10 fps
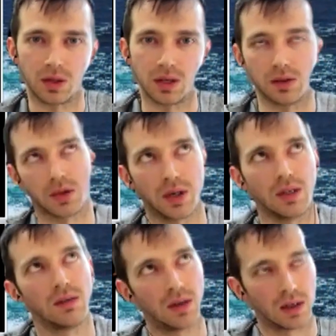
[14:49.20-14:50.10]

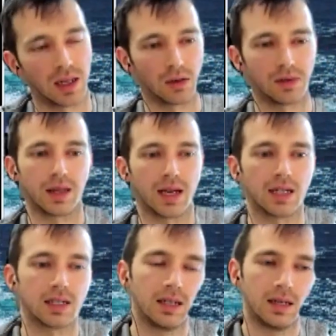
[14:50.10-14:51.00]
Sorry, I'll clarify
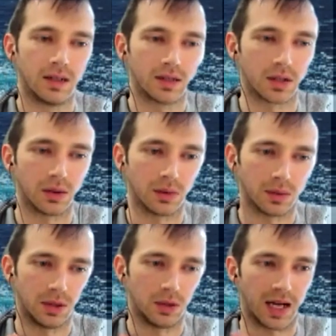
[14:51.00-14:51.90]
that. So
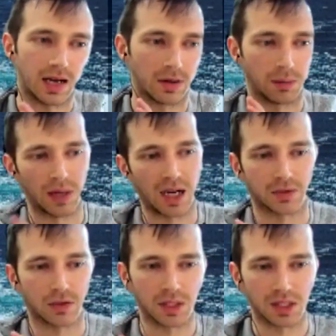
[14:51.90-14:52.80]
you have a
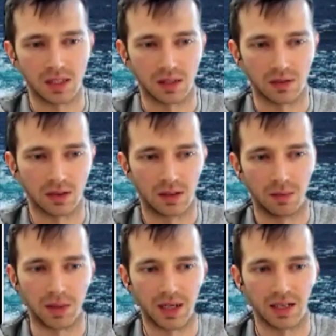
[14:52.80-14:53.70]
box for mosquito,
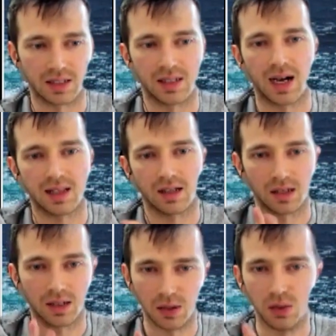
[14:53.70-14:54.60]
but it's not a
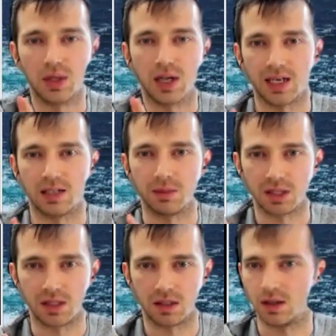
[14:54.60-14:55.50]
new kind of
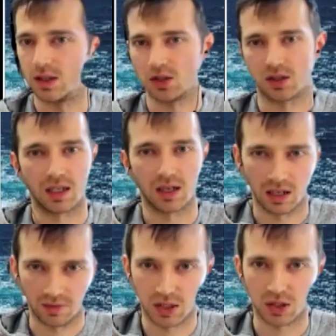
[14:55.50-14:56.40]
mosquito. It's just like a
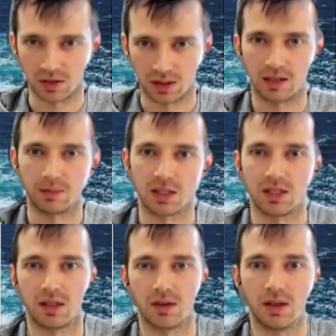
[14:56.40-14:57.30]
conventional kind of
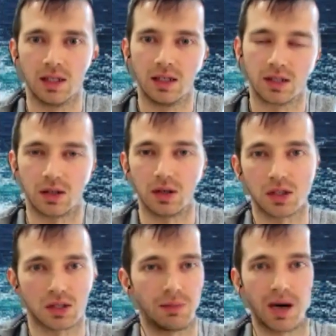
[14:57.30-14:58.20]
mosquito. So you're
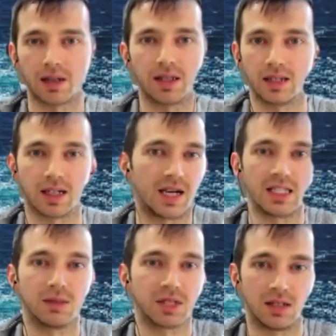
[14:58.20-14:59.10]
just modeling the kinds
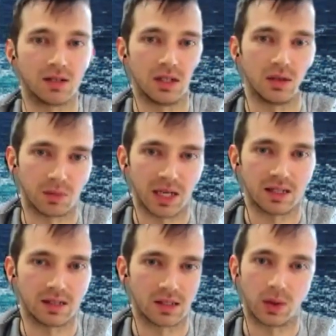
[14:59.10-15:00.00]
of mosquitoes that you
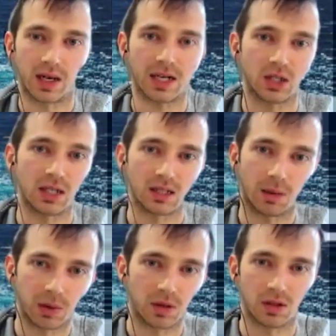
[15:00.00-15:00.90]
expected. So what actually gets
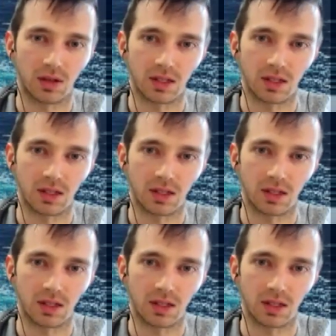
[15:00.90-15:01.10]
uploaded to this